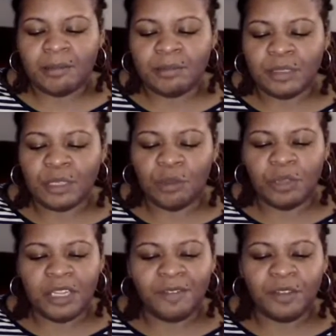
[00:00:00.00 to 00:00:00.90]

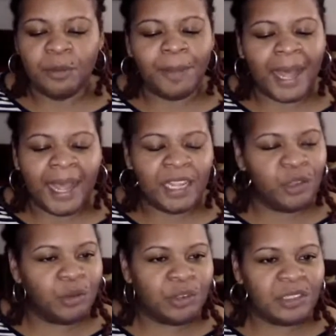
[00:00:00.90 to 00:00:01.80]
So if you buy
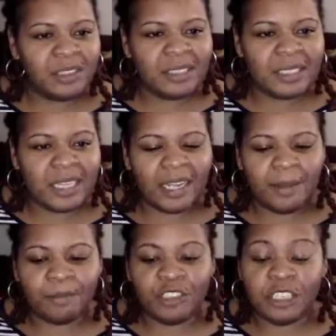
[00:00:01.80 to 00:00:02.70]
yours
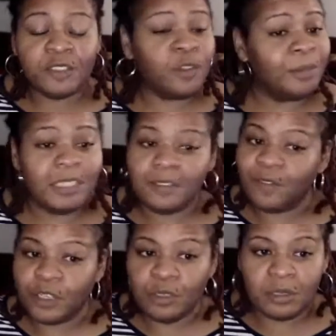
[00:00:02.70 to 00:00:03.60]
just from this
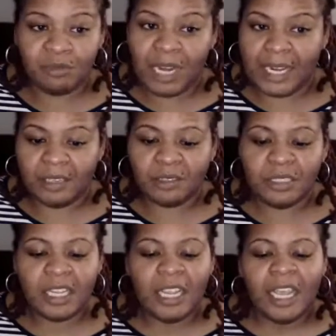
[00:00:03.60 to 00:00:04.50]
first
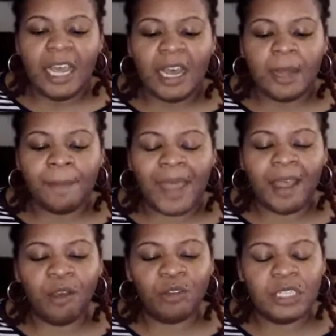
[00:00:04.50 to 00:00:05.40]
round,
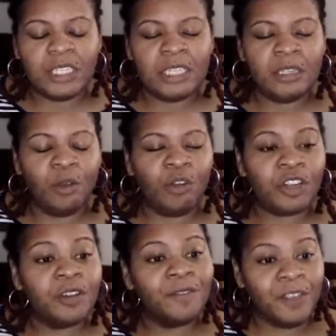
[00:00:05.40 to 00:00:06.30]
I only
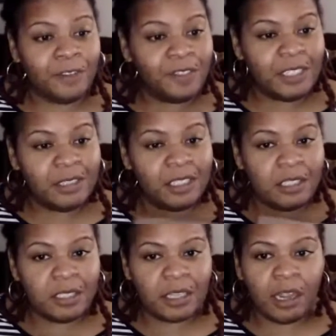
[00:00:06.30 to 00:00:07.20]
ordered 50
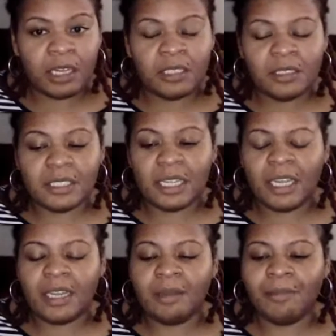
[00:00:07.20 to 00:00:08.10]
to start.
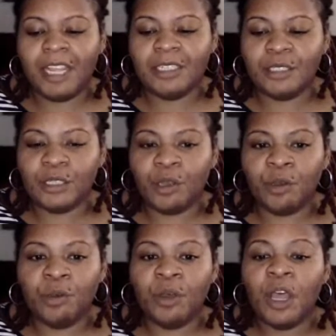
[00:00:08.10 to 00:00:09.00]
And
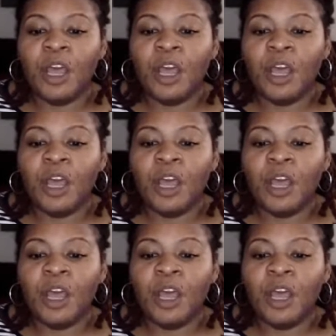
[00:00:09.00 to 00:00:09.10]
so